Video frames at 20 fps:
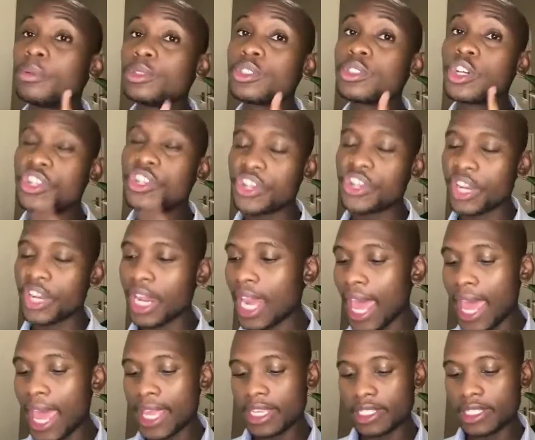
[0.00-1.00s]
people don't
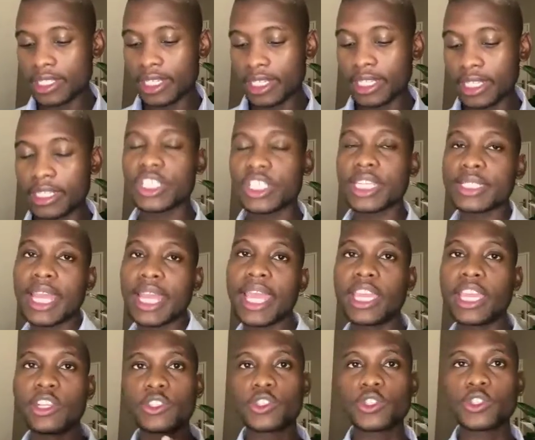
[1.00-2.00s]
realize is, just
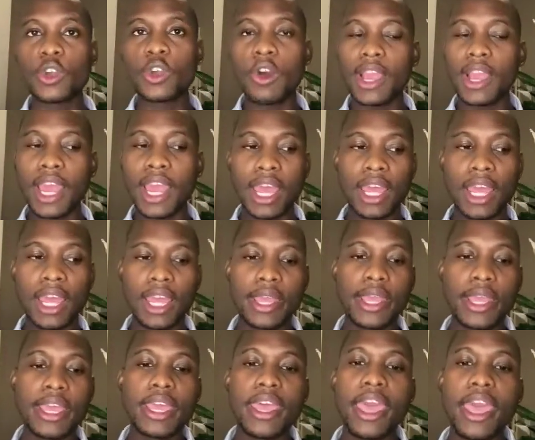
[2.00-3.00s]
like in soccer,
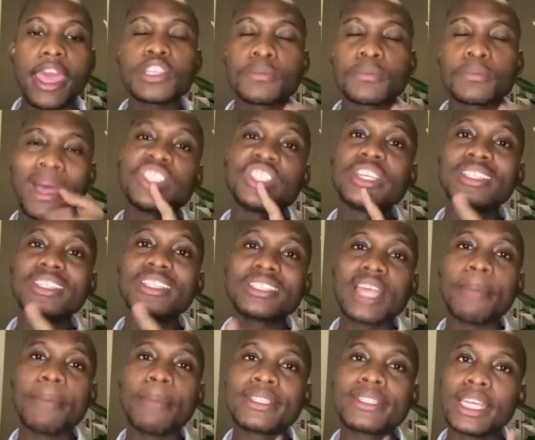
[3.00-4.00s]
as much as
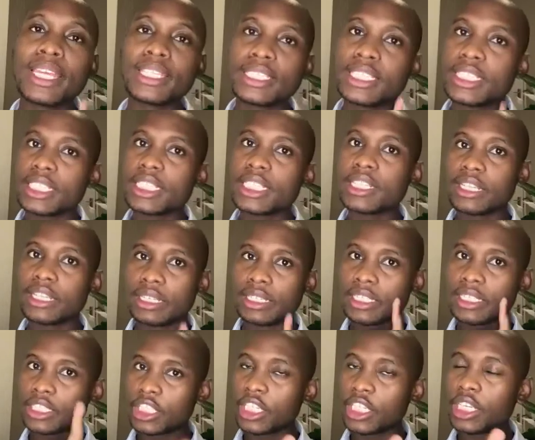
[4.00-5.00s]
Zama said
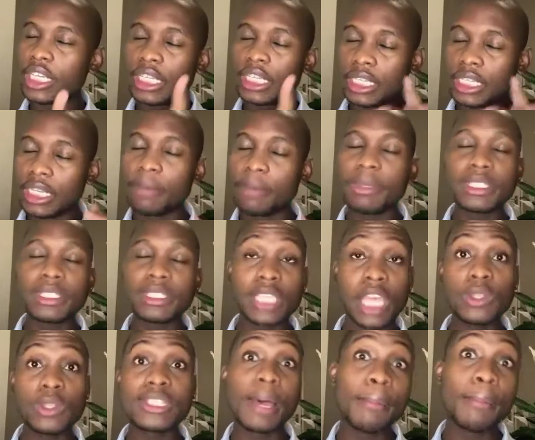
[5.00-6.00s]
let me tell
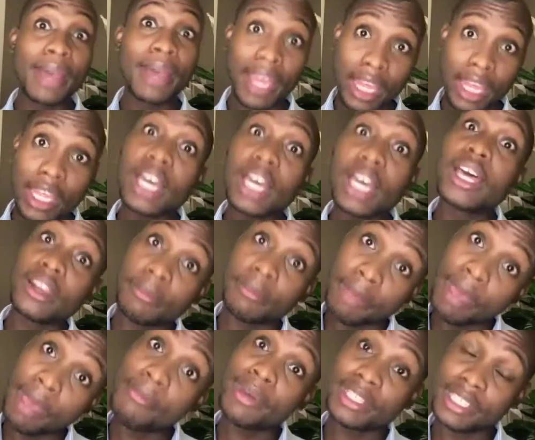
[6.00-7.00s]
you, Zama
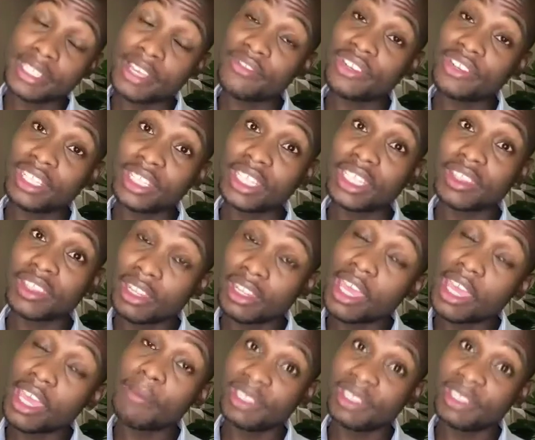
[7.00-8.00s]
remembered everything that
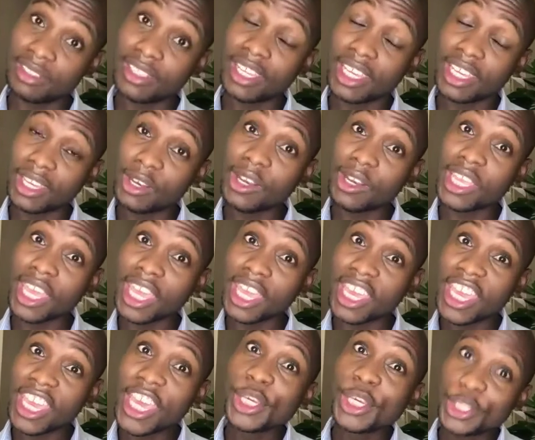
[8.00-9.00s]
happened there.
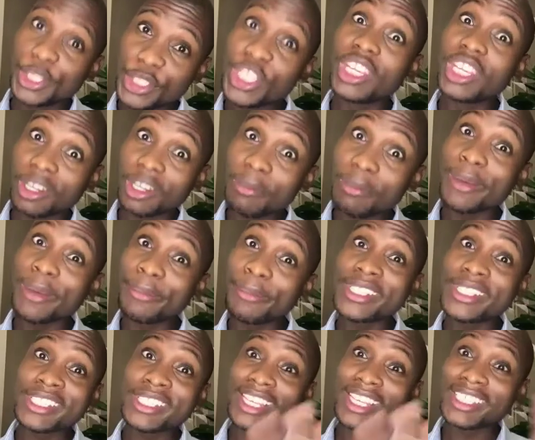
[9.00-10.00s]
Okay, she
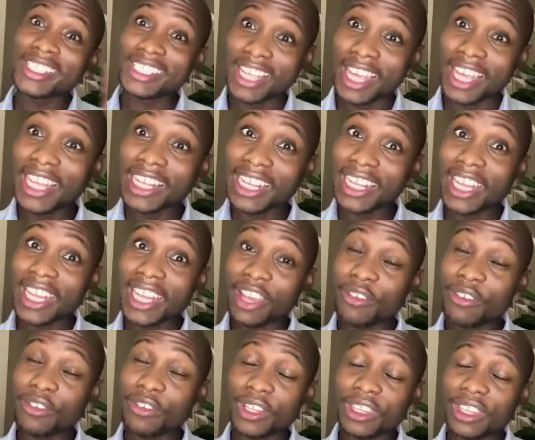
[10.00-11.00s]
remembers exactly
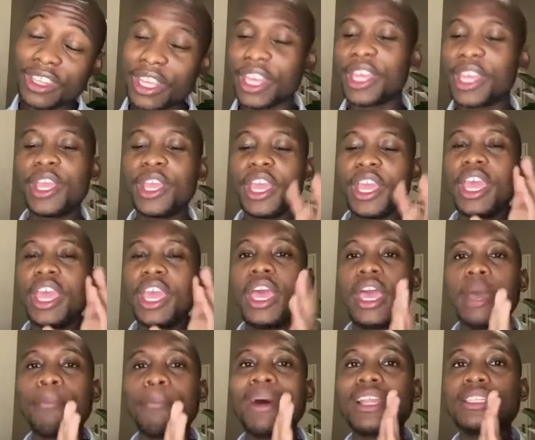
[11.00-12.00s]
everything.
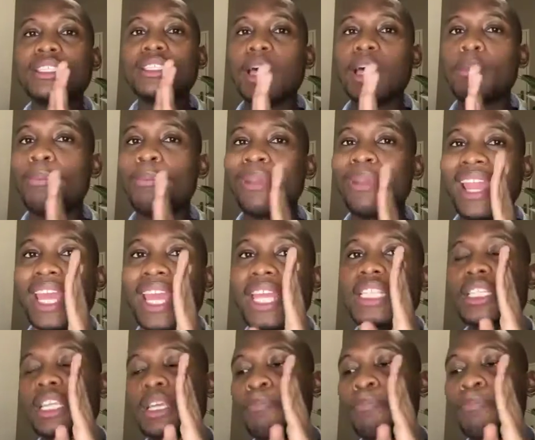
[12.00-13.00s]
But Zama
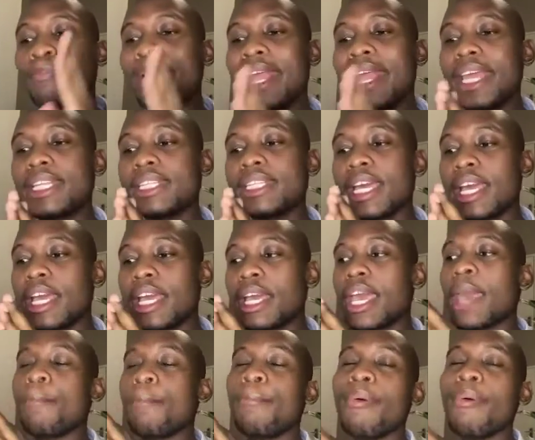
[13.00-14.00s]
played
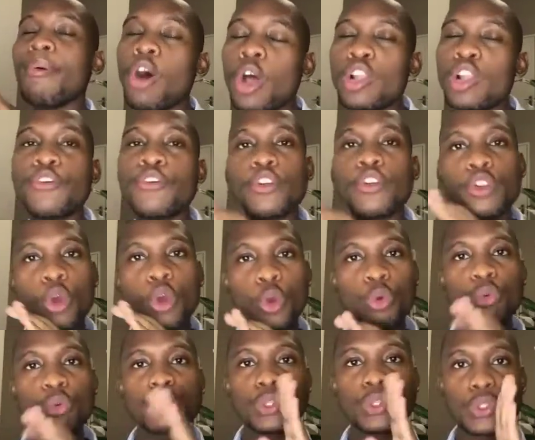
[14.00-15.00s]
a ball for
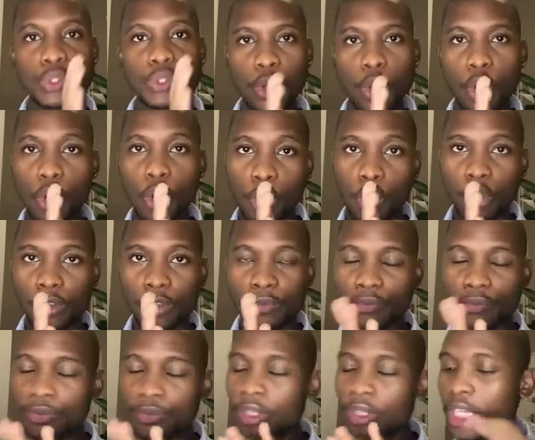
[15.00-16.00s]
Nonku to score.
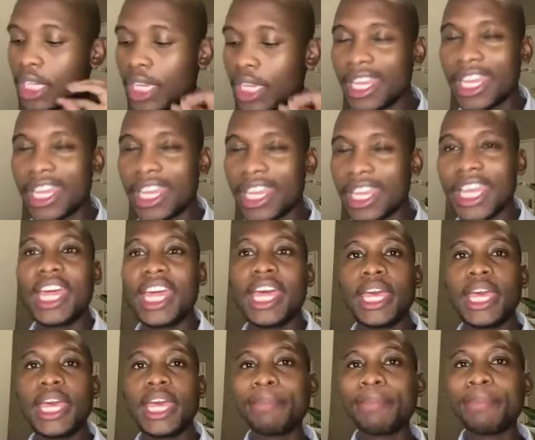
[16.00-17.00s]

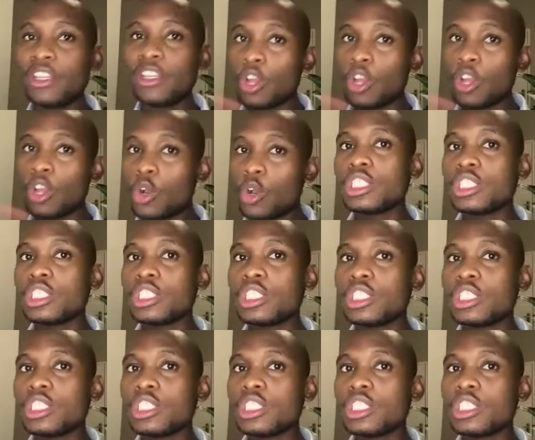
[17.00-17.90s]
But Nonku did